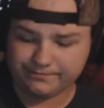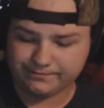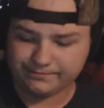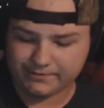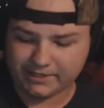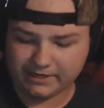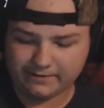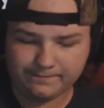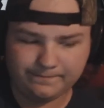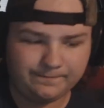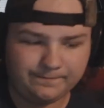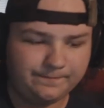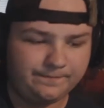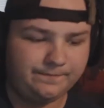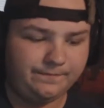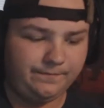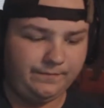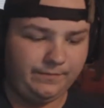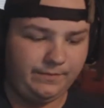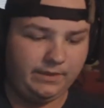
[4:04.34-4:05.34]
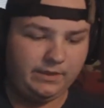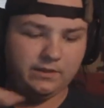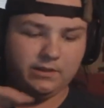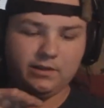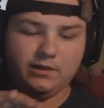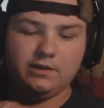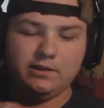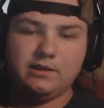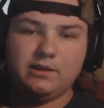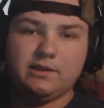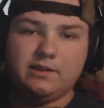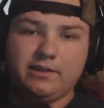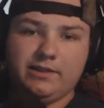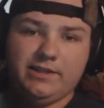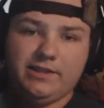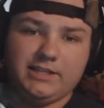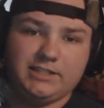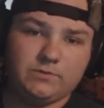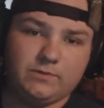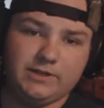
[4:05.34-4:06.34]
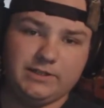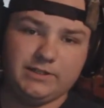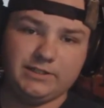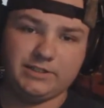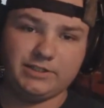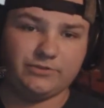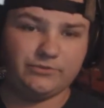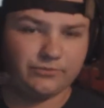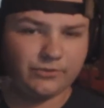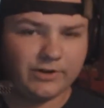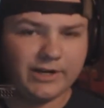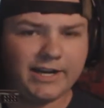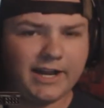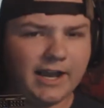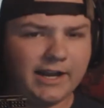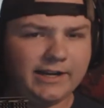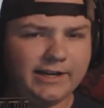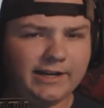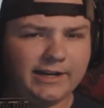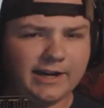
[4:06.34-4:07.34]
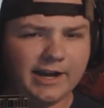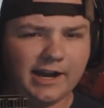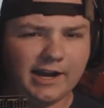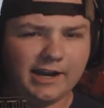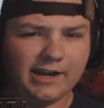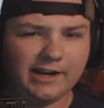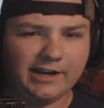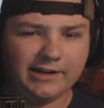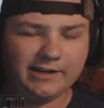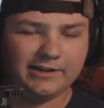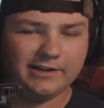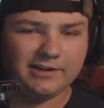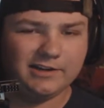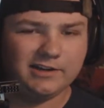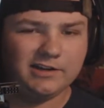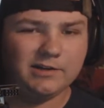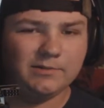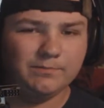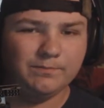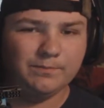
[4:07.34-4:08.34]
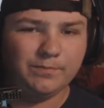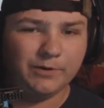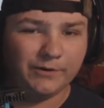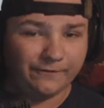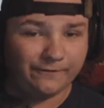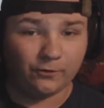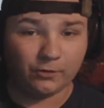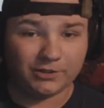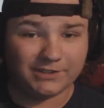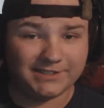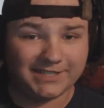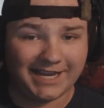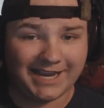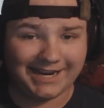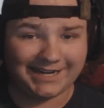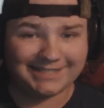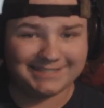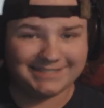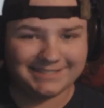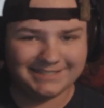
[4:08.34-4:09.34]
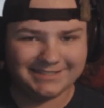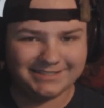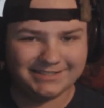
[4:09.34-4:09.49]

okay? This was $399 before tax.